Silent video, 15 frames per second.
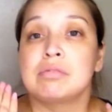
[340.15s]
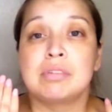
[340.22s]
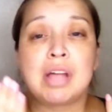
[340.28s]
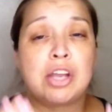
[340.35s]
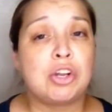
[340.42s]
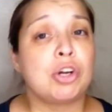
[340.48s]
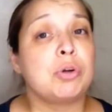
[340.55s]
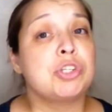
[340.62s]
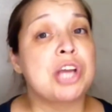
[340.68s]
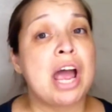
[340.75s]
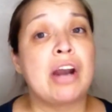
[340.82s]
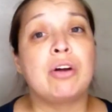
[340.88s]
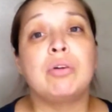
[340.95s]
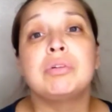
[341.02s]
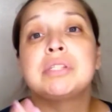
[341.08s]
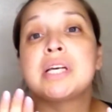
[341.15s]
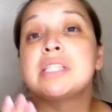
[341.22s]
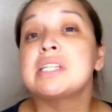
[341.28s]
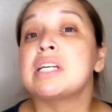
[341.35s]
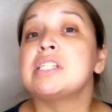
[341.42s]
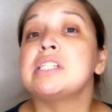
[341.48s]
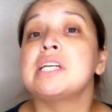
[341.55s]
that your channel
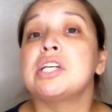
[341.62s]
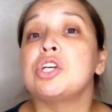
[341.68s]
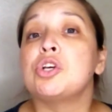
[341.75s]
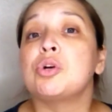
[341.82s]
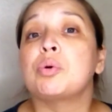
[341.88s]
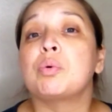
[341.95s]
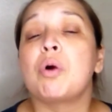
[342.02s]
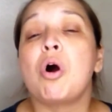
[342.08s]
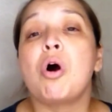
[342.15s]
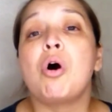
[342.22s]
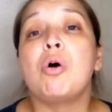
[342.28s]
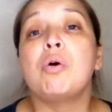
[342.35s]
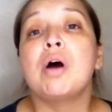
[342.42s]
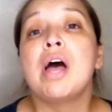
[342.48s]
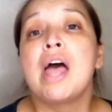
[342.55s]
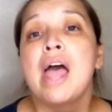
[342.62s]
does continue to grow